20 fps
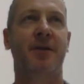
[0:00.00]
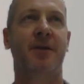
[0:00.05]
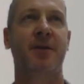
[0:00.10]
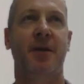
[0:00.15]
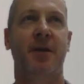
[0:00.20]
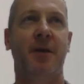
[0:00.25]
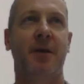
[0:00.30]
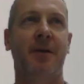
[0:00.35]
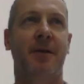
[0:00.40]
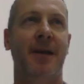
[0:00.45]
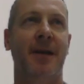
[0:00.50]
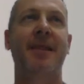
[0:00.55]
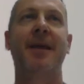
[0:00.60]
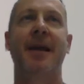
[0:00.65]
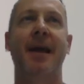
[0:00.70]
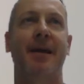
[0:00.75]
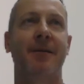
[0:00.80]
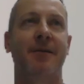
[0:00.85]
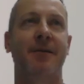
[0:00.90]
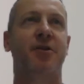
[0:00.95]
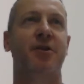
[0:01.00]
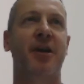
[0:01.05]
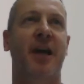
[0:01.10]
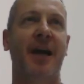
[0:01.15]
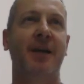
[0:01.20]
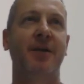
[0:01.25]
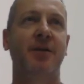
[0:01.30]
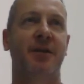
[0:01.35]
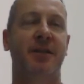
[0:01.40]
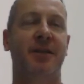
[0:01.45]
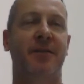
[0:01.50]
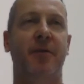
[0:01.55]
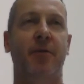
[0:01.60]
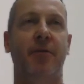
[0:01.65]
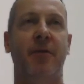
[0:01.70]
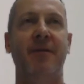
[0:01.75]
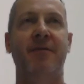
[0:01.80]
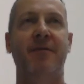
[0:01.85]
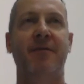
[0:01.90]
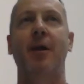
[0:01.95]
So nothing else changes. If you
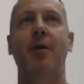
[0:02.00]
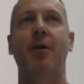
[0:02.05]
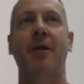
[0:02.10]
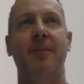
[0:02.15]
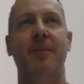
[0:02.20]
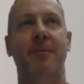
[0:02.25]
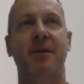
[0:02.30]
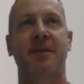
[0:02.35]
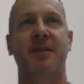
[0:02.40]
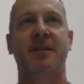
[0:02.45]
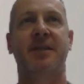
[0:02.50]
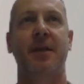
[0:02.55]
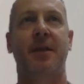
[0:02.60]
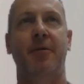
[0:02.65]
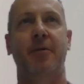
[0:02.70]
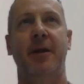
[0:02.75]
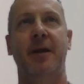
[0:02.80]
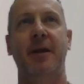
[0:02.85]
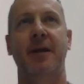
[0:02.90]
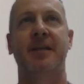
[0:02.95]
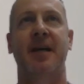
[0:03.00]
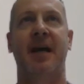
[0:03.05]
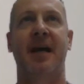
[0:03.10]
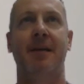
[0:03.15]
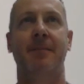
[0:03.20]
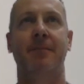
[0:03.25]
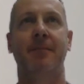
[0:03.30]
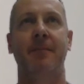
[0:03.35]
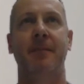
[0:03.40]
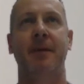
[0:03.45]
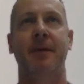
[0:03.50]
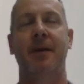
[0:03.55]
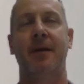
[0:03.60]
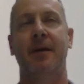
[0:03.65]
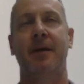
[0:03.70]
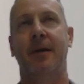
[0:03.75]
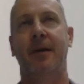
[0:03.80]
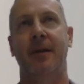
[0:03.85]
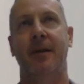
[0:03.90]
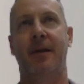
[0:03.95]
revalue that business in 3 year time,
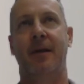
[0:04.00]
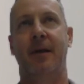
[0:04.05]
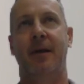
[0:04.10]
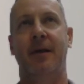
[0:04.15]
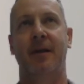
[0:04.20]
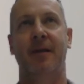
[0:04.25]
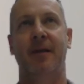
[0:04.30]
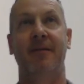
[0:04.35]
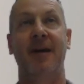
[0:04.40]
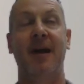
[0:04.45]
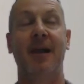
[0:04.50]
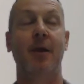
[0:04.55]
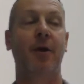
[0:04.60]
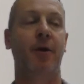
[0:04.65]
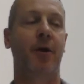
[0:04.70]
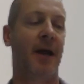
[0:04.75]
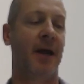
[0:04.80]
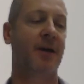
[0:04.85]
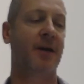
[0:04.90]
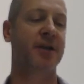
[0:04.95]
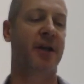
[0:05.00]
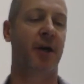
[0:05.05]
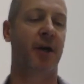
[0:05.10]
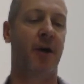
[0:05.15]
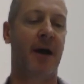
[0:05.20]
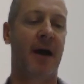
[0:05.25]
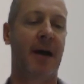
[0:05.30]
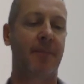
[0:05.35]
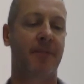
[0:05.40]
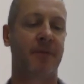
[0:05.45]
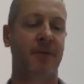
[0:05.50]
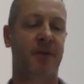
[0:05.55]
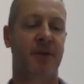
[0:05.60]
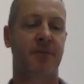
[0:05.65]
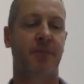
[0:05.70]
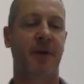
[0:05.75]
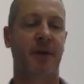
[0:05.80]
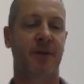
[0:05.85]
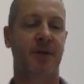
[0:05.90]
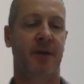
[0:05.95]
the value could actually go up
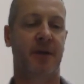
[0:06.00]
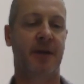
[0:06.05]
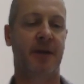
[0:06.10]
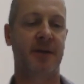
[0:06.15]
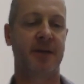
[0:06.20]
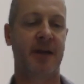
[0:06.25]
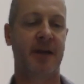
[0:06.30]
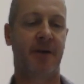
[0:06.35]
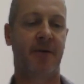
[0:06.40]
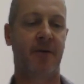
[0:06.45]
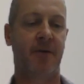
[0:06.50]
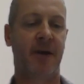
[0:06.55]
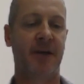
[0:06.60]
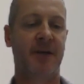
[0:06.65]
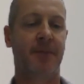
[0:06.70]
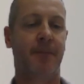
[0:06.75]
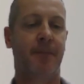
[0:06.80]
just because of the discount rate.